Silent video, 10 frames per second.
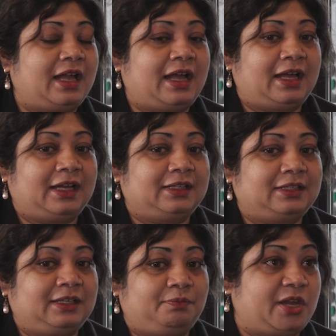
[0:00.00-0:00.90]

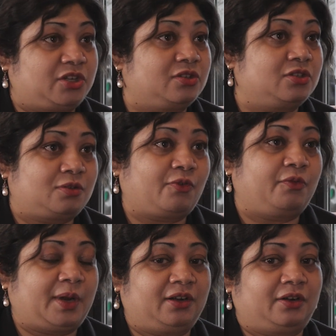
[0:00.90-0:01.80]
and in patients
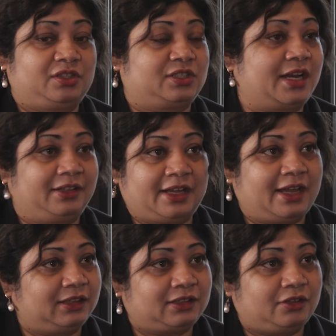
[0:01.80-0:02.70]
for better understanding their
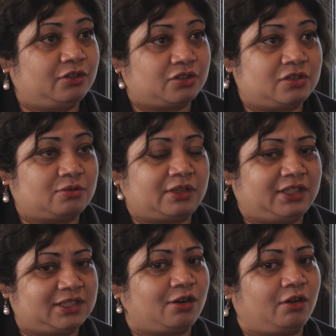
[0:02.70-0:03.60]
health conditions so i
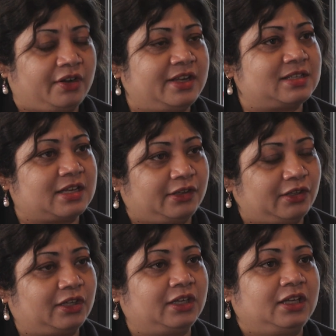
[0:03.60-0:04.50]
think these are all very
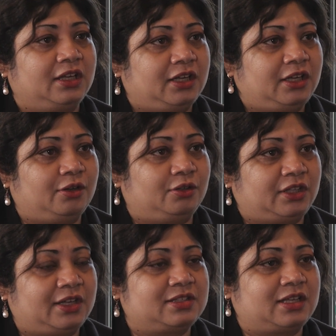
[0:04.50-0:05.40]
exciting you know
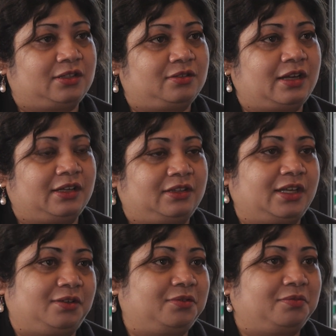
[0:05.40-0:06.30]
things that i
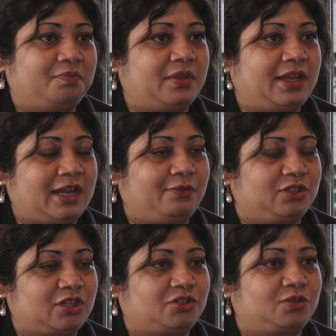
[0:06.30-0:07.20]
think ai
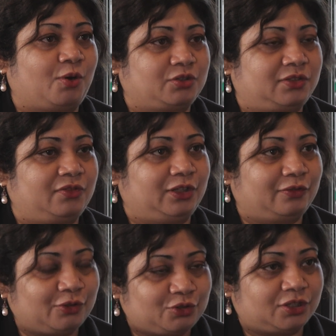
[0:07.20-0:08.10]
will touch positively in
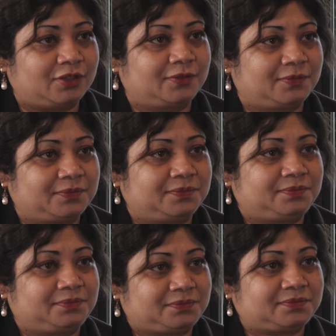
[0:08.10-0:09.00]
the future
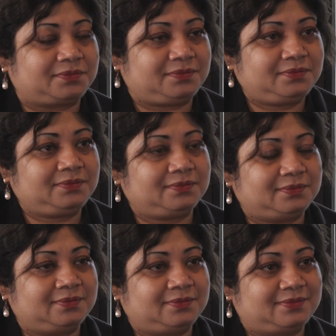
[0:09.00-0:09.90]
definitely. Well, I
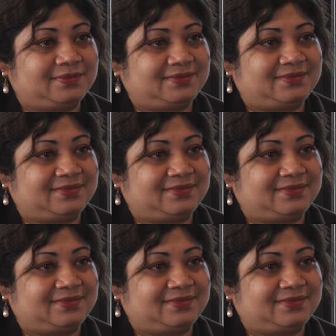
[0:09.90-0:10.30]
think we're running out of